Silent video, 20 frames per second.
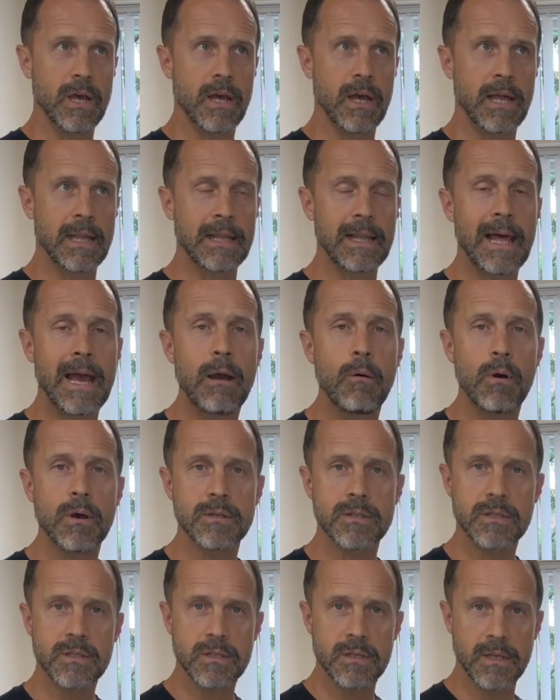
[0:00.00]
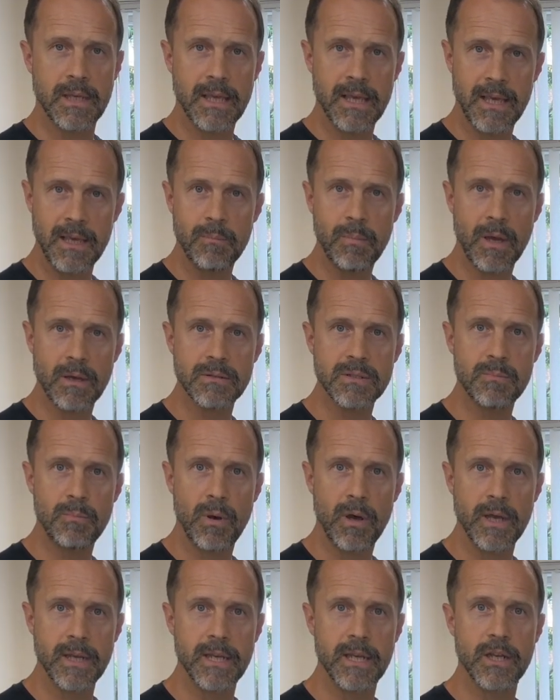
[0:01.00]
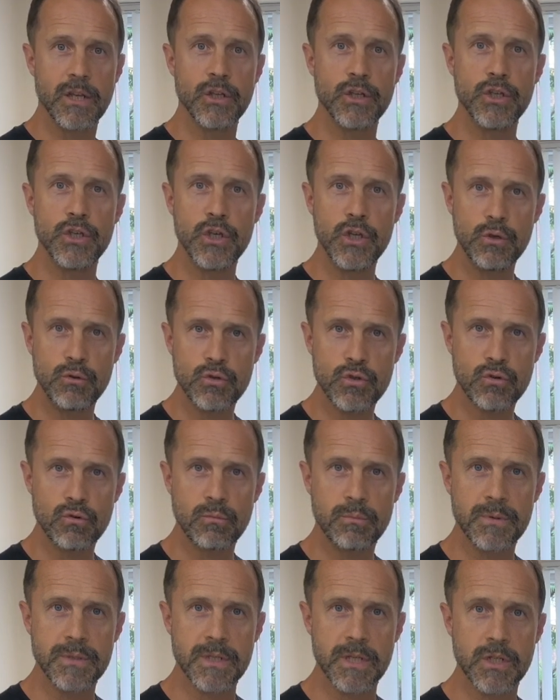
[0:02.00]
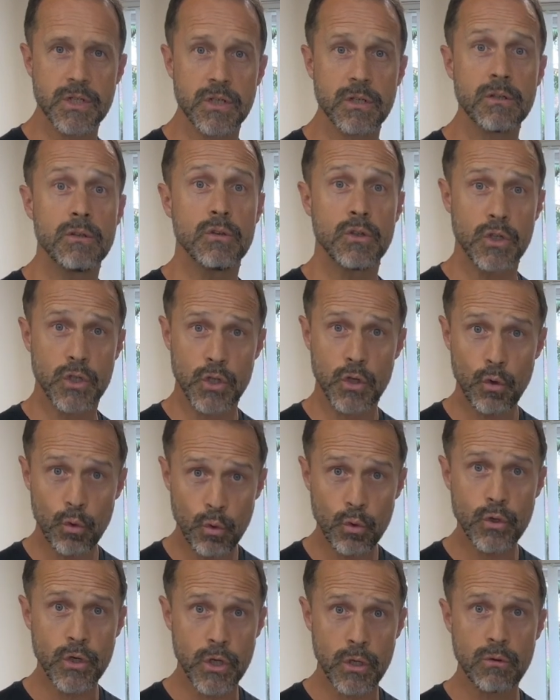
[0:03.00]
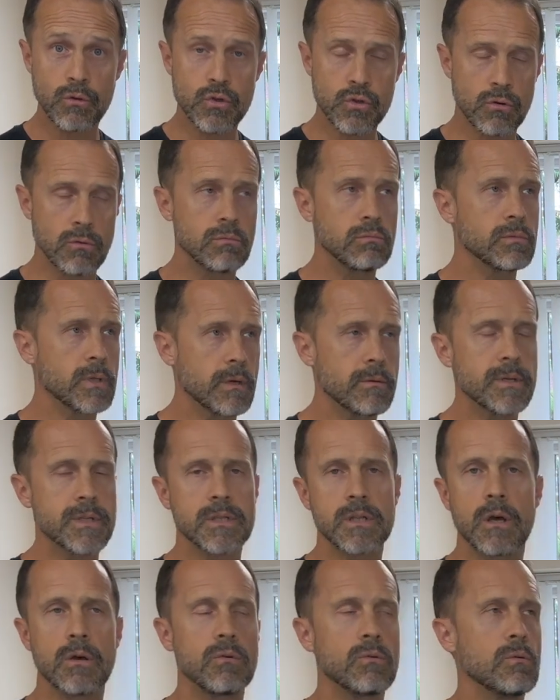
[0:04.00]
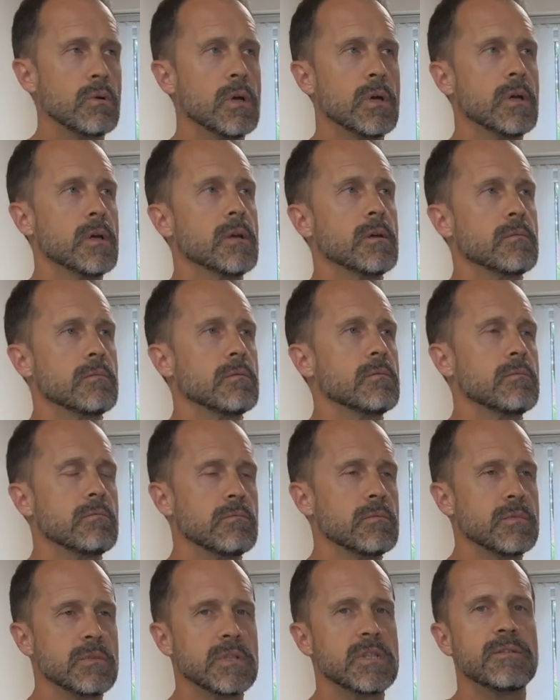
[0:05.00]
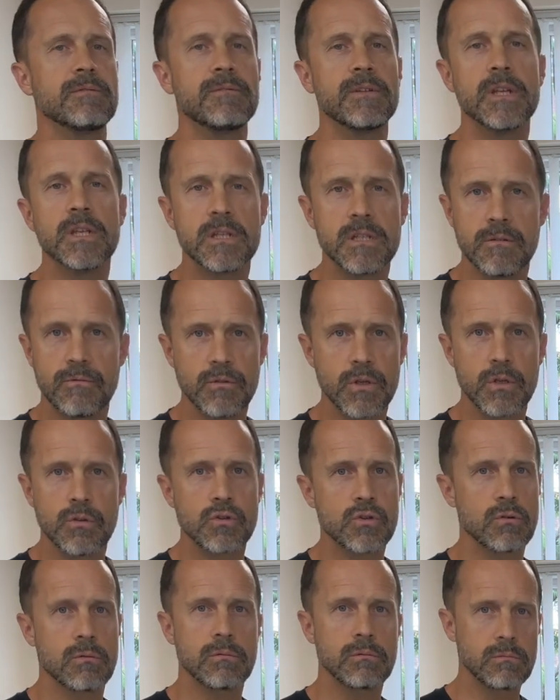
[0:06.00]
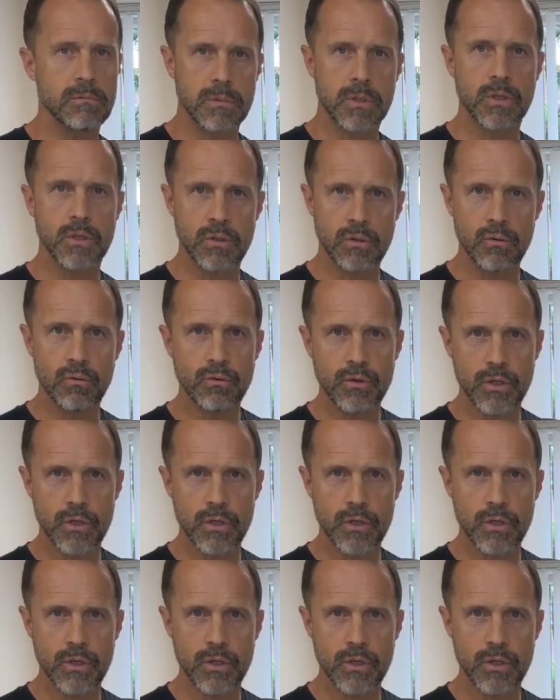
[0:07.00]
allow us to keep our spine in a neutral position. Your neutral, there is no definitive neutral. Your